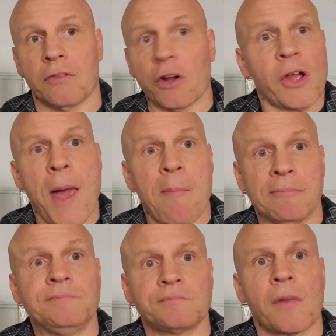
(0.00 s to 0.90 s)
they're
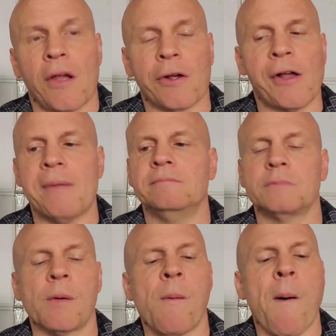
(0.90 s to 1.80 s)
good. They're
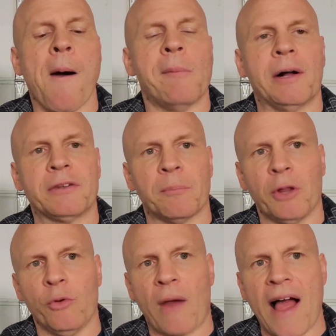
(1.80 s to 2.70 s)
good. But the
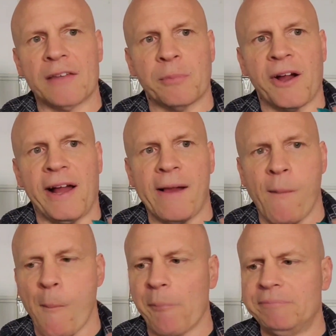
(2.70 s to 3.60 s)
blue raspberry,